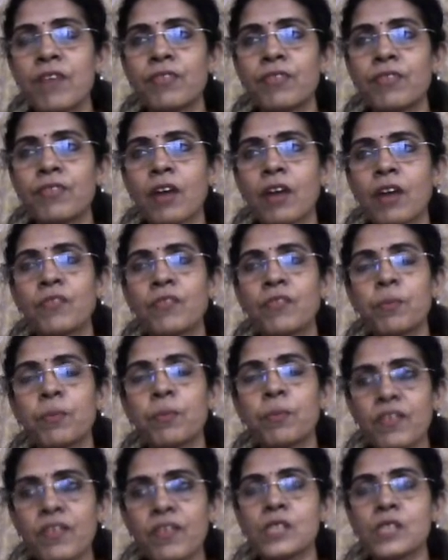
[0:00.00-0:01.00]
of the
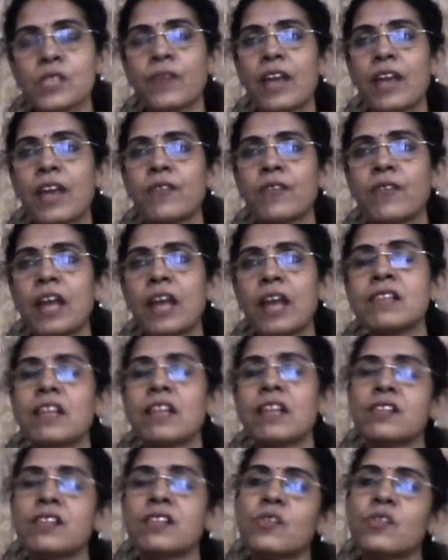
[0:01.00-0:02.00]
previous 5 rights, that
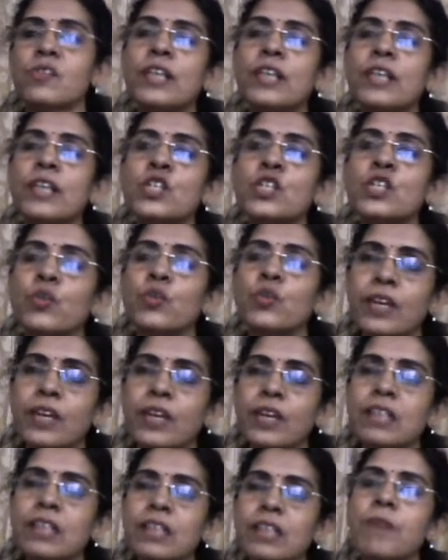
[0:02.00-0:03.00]
is right to
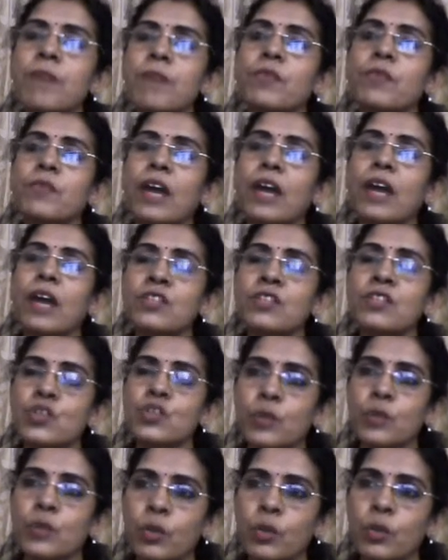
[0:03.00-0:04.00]
freedom, right to
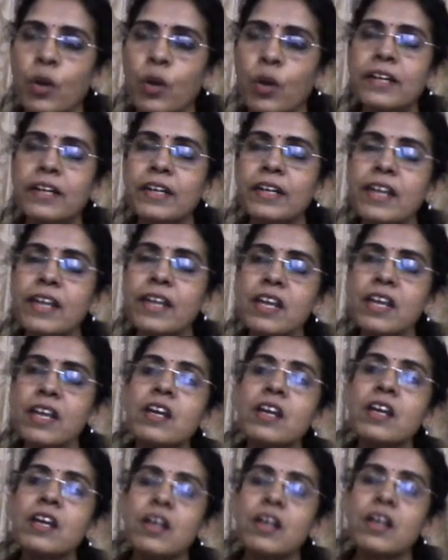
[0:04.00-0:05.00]
equality,
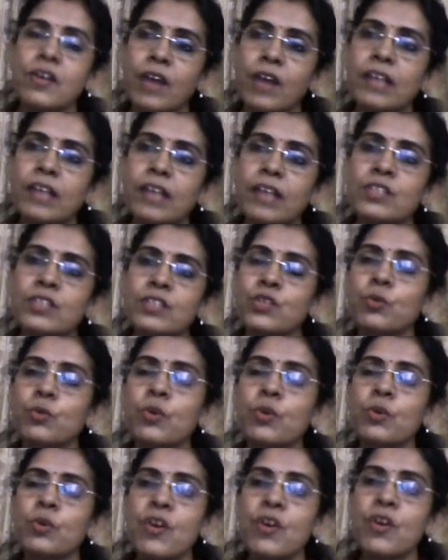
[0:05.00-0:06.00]
right to
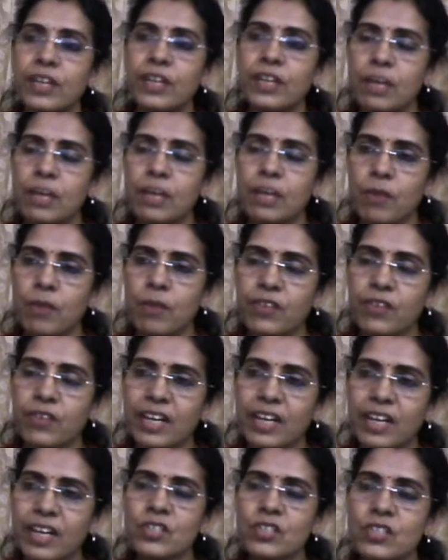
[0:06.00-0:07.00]
freedom of
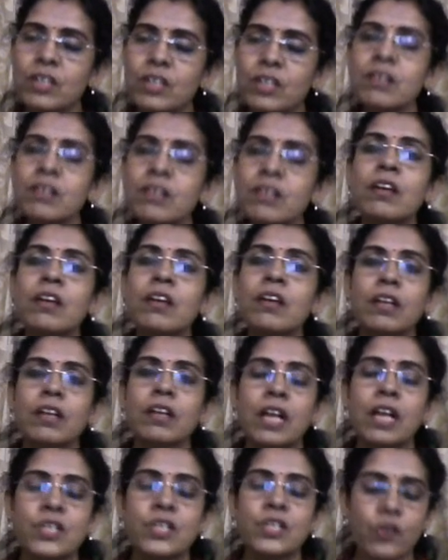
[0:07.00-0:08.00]
religion,
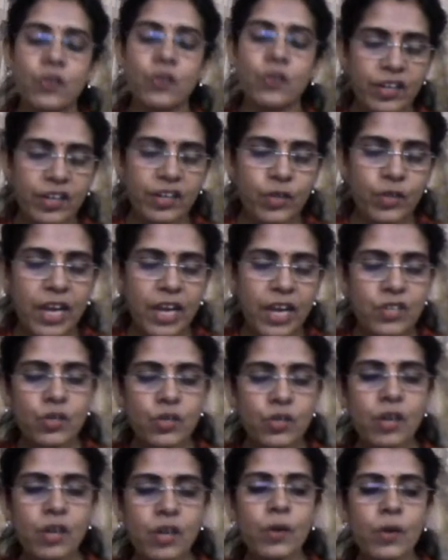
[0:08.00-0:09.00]
cultural and
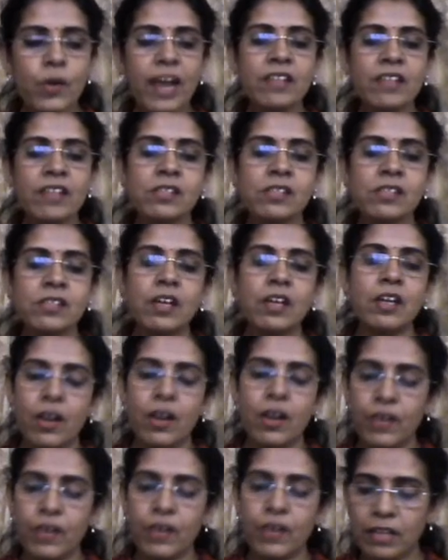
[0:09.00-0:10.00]
educational rights,
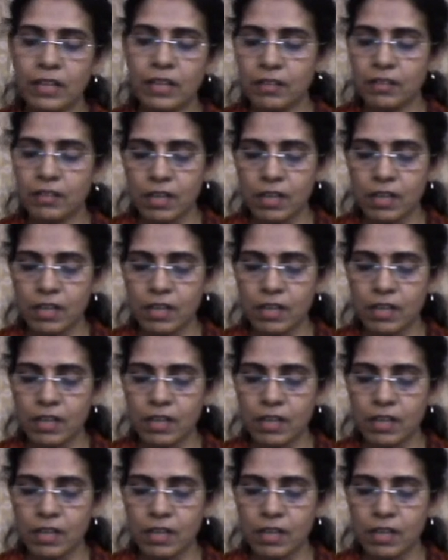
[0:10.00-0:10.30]
then